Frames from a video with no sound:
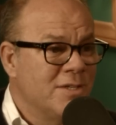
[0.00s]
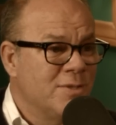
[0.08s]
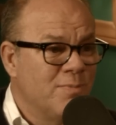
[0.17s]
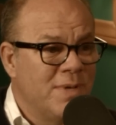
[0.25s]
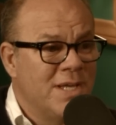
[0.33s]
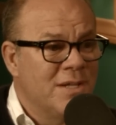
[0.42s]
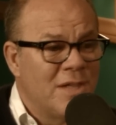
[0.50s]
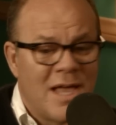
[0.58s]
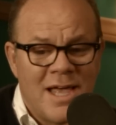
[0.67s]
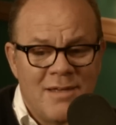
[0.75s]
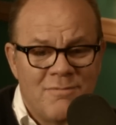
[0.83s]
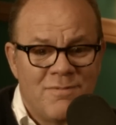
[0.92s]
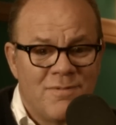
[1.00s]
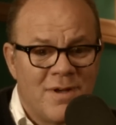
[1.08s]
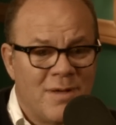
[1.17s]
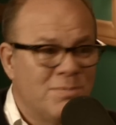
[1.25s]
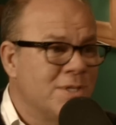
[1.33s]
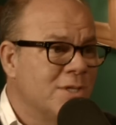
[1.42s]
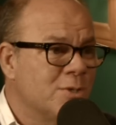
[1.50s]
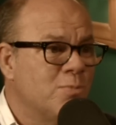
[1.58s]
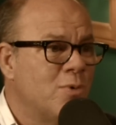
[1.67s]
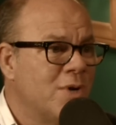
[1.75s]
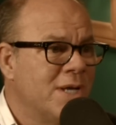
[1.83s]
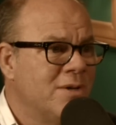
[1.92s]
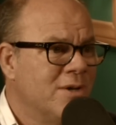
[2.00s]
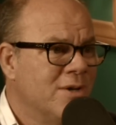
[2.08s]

to be alive up to this point,